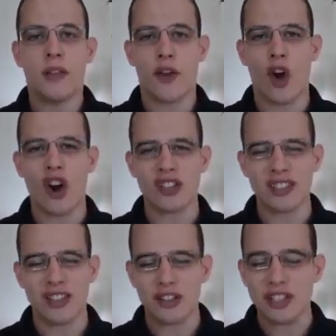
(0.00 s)

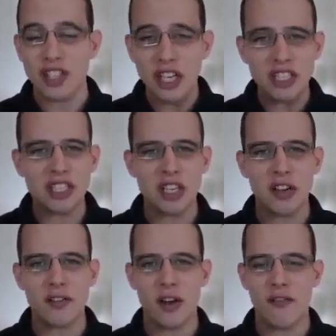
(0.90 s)
There's tons
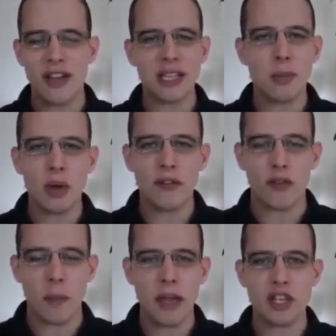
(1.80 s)
of available
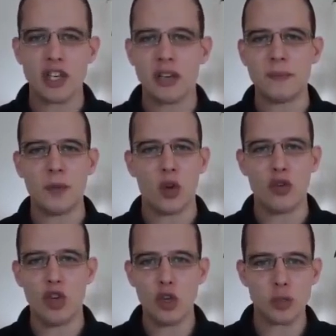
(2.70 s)
information, you know,
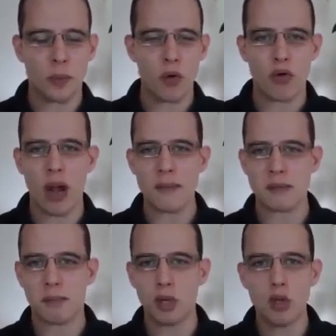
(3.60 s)
news programs,
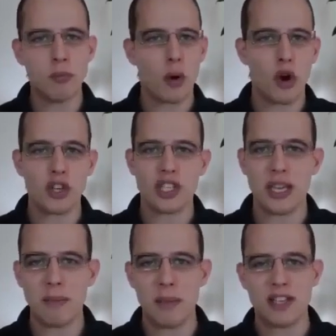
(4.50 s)
Bloomberg,
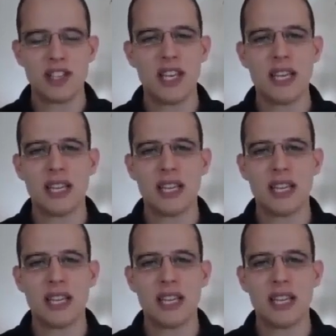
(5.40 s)
CNBC.